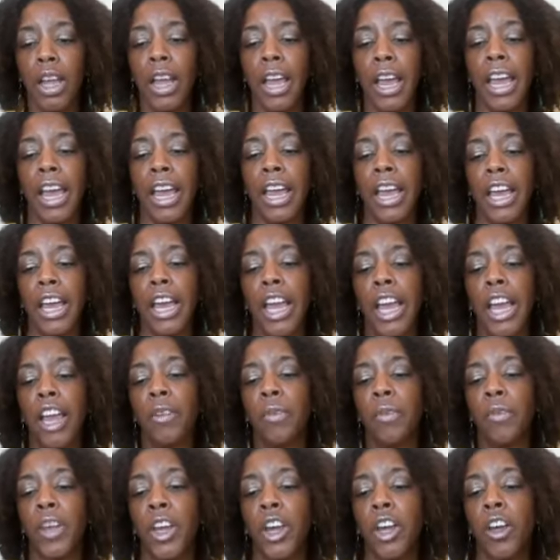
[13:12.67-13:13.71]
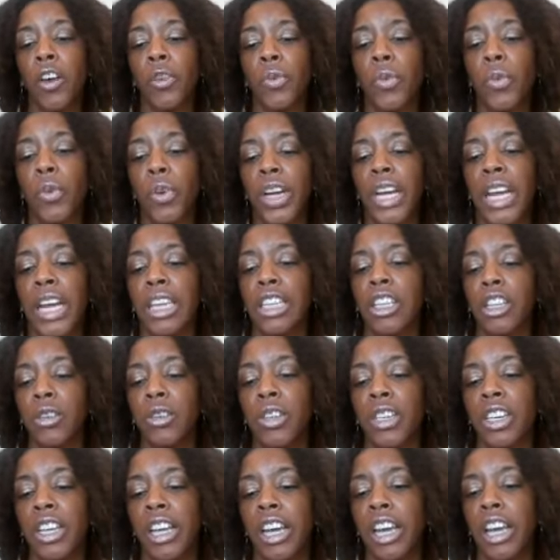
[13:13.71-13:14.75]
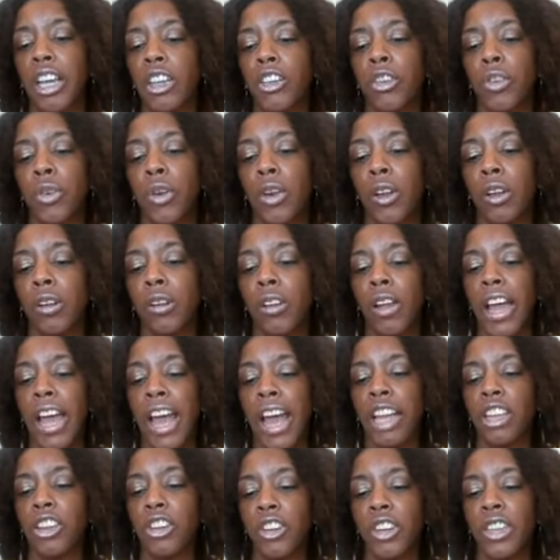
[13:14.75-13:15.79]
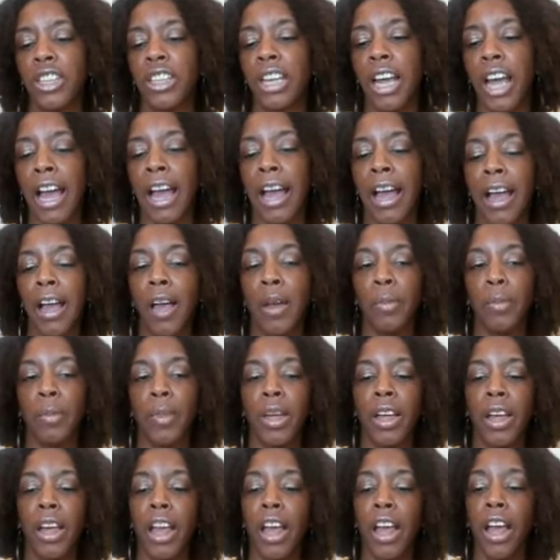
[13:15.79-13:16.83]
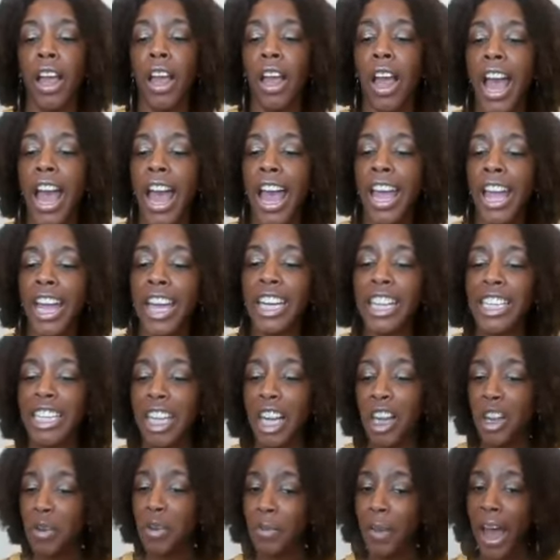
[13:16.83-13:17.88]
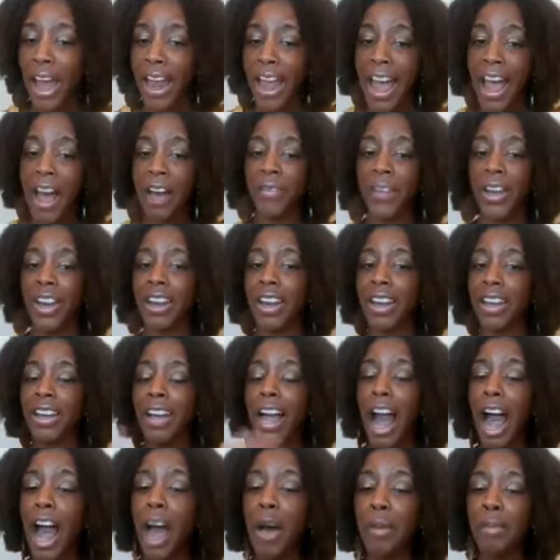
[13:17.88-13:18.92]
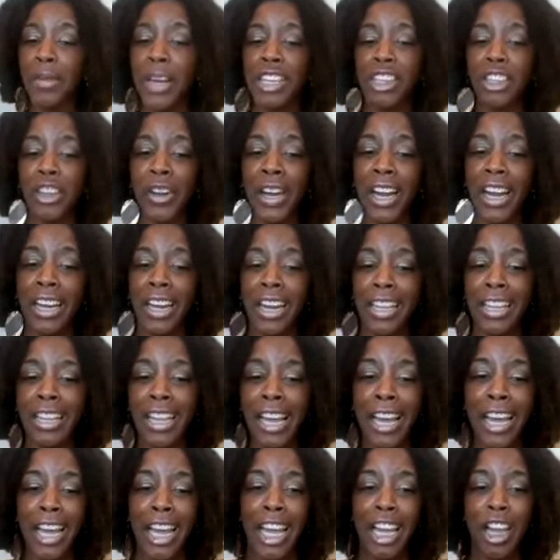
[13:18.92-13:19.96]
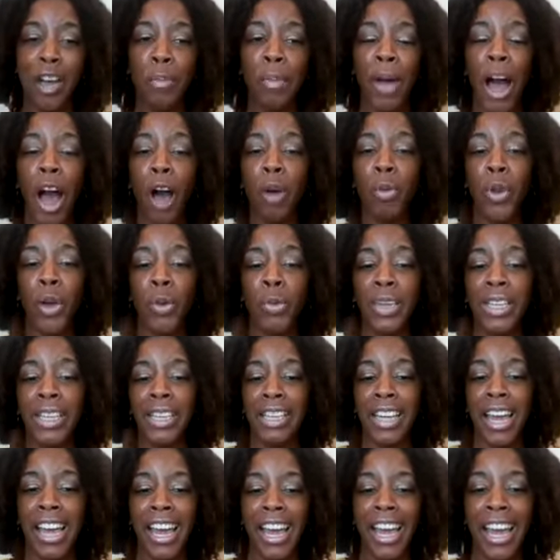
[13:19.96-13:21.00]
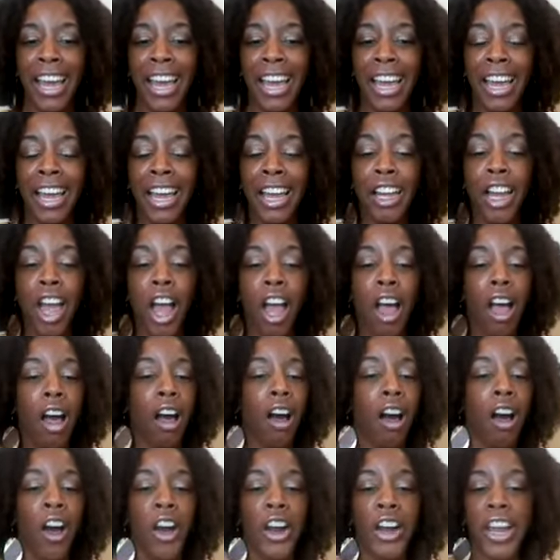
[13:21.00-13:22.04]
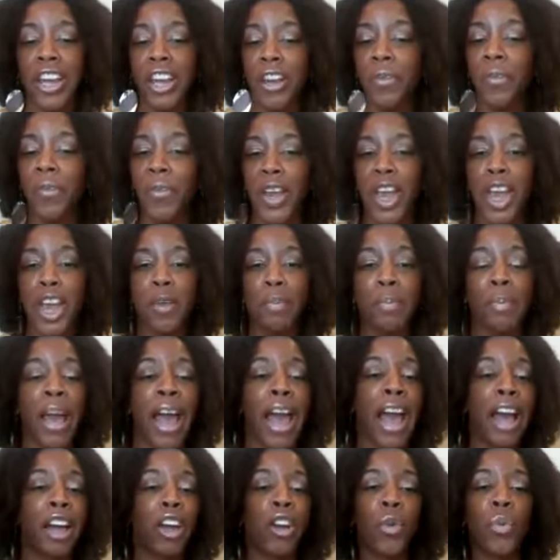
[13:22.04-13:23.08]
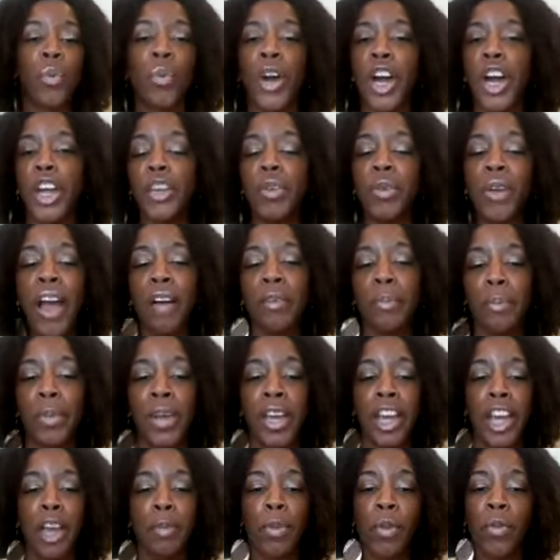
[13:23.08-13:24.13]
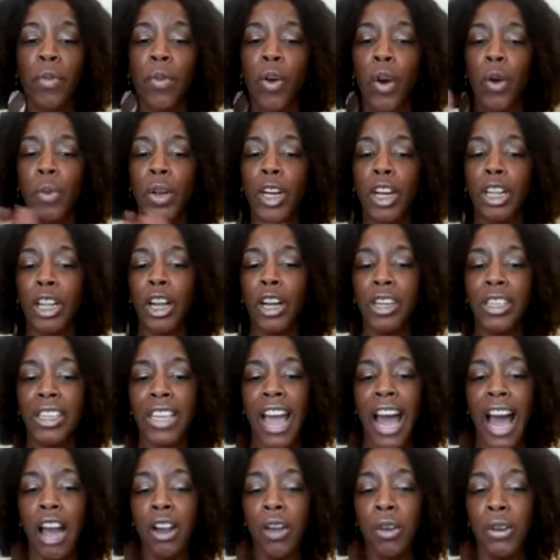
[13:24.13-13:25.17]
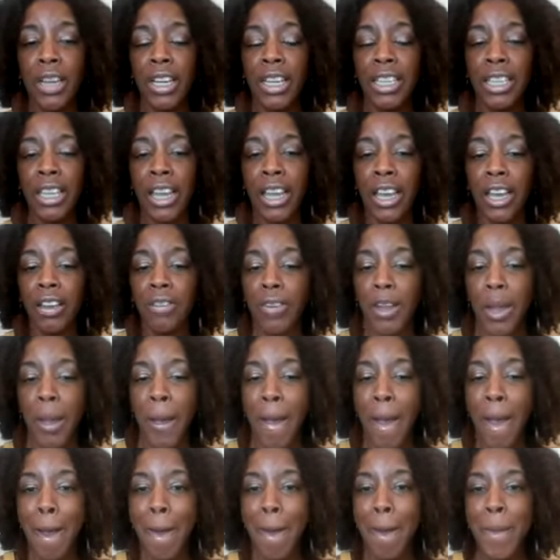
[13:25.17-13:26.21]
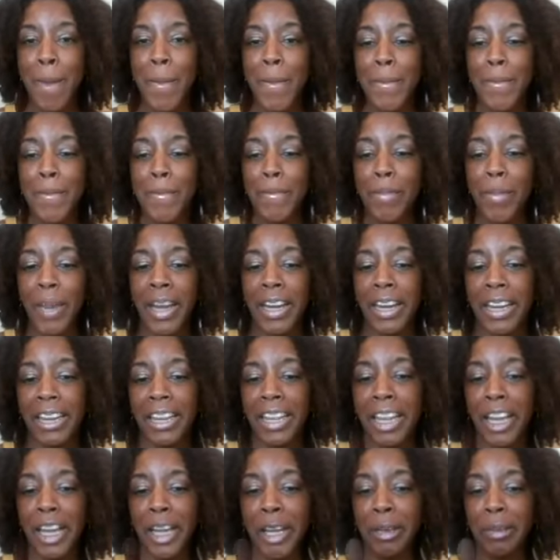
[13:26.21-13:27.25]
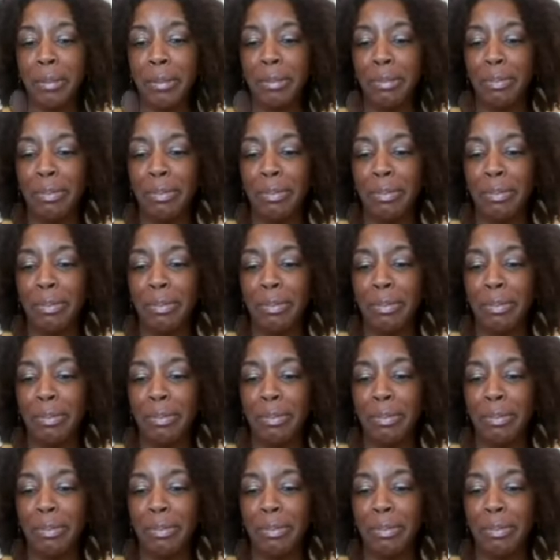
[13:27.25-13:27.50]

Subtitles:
And feel free to schedule at your time. And does anybody have any comments or anything about what was said, or any feedback of where you have been before we close out on this evening? Anything?